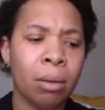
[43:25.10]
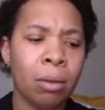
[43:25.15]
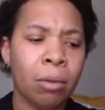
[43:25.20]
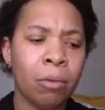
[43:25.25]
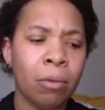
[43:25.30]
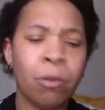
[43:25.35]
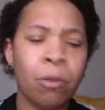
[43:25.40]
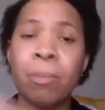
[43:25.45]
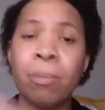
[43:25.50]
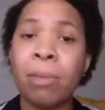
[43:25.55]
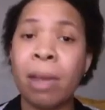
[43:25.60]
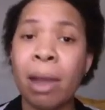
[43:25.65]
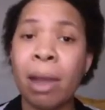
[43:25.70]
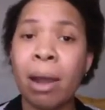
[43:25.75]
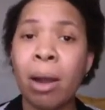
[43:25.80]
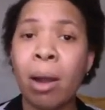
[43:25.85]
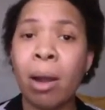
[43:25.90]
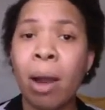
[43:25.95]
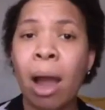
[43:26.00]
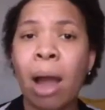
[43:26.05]
from
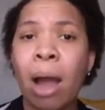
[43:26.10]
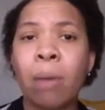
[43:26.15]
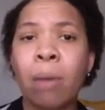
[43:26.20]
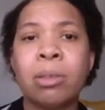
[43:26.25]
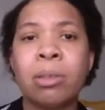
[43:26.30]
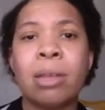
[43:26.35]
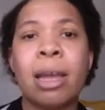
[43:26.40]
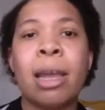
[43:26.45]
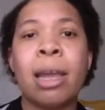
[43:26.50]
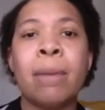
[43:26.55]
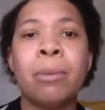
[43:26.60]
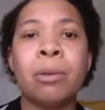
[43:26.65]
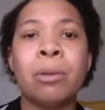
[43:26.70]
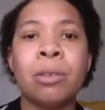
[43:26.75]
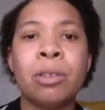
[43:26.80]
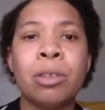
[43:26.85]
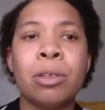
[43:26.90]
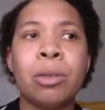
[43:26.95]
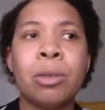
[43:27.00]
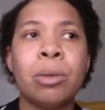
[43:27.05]
there, I was able
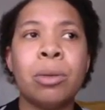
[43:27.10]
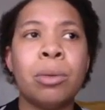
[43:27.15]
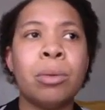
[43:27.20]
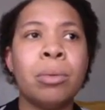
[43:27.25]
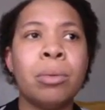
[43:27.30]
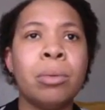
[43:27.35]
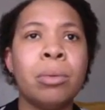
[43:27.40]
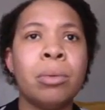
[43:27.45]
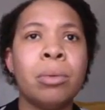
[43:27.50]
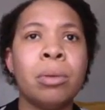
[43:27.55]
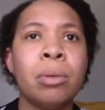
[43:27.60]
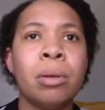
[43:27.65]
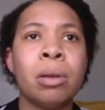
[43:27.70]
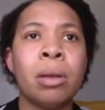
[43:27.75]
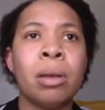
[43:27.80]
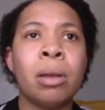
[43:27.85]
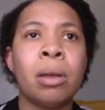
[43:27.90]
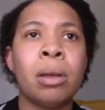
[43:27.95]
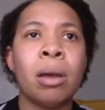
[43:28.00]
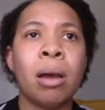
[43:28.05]
to,
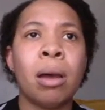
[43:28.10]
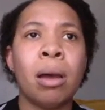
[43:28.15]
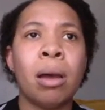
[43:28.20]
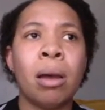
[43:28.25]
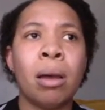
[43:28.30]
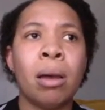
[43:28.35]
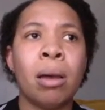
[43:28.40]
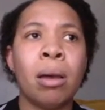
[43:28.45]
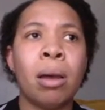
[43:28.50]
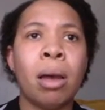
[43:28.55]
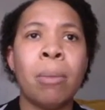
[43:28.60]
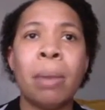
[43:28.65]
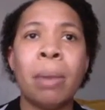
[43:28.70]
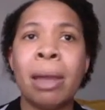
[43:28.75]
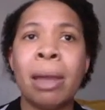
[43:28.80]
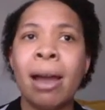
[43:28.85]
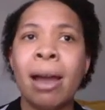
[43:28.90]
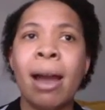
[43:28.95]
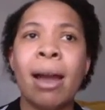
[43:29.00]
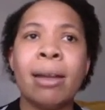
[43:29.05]
I
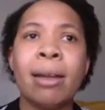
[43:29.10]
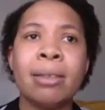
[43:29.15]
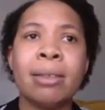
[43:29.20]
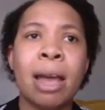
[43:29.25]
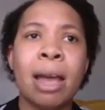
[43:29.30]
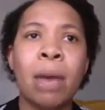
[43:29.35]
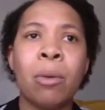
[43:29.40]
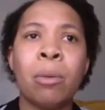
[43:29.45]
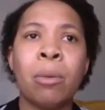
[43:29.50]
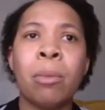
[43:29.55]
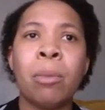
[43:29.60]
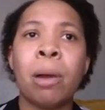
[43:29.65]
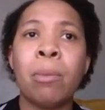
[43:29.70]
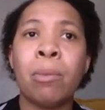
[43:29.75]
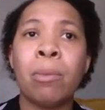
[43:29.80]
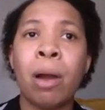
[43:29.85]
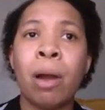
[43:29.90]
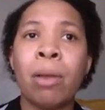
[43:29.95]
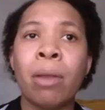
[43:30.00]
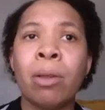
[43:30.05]
made contact with my
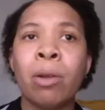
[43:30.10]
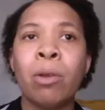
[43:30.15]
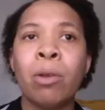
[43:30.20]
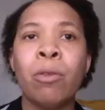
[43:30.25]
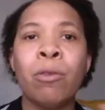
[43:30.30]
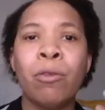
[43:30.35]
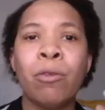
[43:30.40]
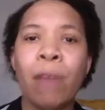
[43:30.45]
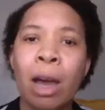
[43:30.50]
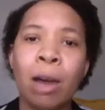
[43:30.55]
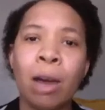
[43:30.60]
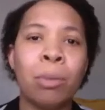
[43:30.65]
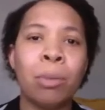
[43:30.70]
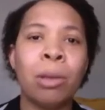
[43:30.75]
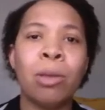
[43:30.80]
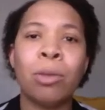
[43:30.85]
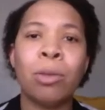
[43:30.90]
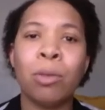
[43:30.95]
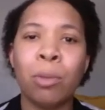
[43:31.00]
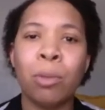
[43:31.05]
brother, who found
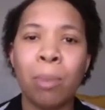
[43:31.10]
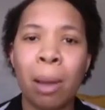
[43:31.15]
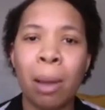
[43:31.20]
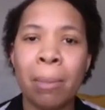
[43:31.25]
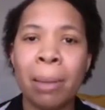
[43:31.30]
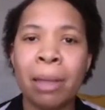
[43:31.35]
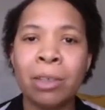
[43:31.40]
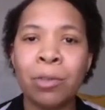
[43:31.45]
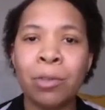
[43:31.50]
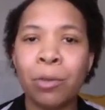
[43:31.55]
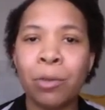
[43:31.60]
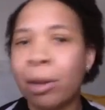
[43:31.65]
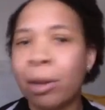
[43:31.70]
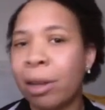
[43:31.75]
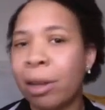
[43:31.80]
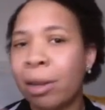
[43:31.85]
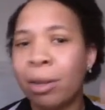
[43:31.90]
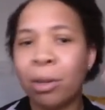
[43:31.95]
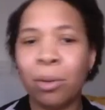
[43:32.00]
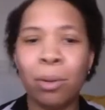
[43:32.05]
me through my best
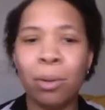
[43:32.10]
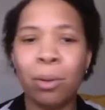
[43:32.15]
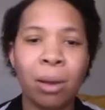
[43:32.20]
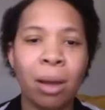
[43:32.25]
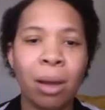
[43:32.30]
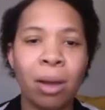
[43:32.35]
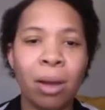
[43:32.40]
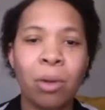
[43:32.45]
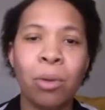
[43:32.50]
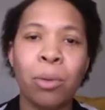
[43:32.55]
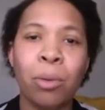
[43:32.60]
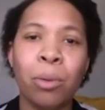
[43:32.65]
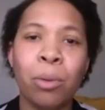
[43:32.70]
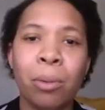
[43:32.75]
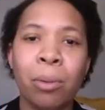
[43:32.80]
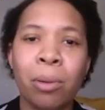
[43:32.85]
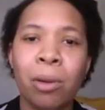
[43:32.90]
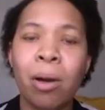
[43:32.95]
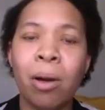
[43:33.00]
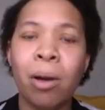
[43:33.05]
friend who
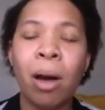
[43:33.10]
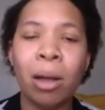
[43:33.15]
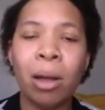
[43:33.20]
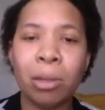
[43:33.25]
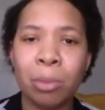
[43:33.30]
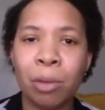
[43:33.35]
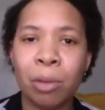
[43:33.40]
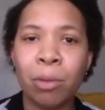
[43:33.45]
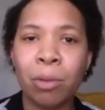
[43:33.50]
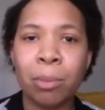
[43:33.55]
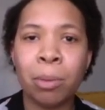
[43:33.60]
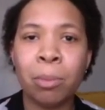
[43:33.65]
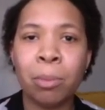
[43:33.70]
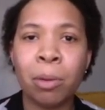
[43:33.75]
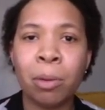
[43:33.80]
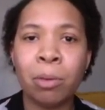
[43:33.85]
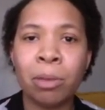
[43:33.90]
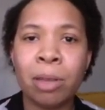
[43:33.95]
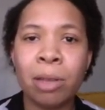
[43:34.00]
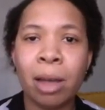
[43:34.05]
called me from the
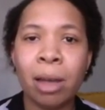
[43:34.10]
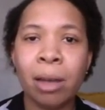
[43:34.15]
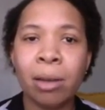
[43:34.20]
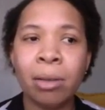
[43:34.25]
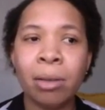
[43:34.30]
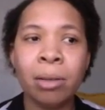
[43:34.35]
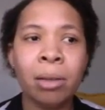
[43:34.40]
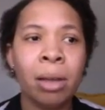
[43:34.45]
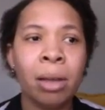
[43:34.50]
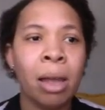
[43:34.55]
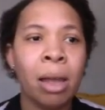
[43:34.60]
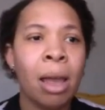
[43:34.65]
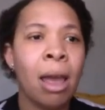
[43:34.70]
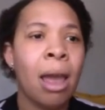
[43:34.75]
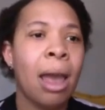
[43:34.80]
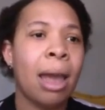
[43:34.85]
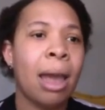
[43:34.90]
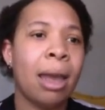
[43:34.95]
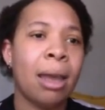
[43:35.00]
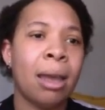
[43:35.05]
motel,
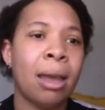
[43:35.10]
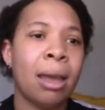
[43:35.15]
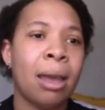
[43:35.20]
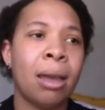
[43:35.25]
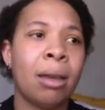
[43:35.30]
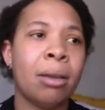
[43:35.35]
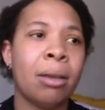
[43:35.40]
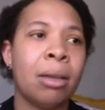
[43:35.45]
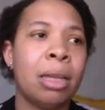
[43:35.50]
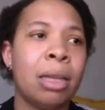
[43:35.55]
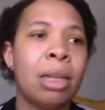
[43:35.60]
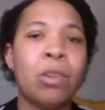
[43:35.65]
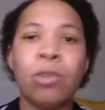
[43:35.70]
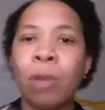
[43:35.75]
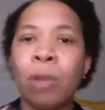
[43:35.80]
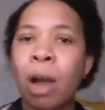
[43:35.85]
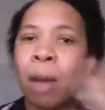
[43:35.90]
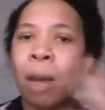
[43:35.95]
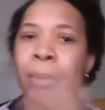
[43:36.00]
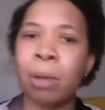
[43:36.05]
and he
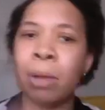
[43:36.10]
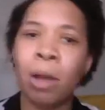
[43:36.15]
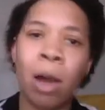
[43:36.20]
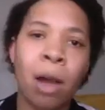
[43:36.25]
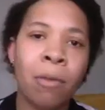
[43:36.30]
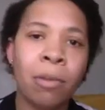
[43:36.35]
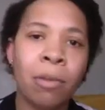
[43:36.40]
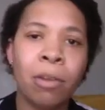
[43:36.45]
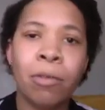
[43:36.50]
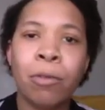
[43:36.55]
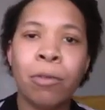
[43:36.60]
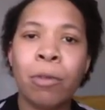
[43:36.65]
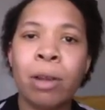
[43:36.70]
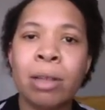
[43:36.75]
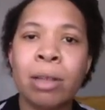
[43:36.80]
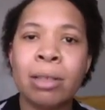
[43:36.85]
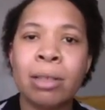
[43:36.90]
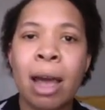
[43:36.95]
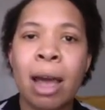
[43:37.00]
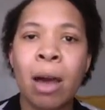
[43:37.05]
dropped me off at a
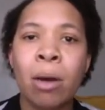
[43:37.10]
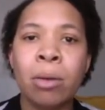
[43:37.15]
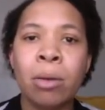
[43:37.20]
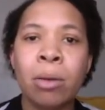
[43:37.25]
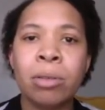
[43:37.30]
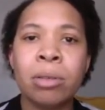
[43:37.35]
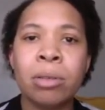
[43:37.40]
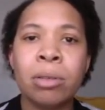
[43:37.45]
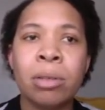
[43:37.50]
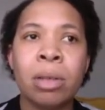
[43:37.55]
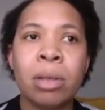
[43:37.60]
friend's house.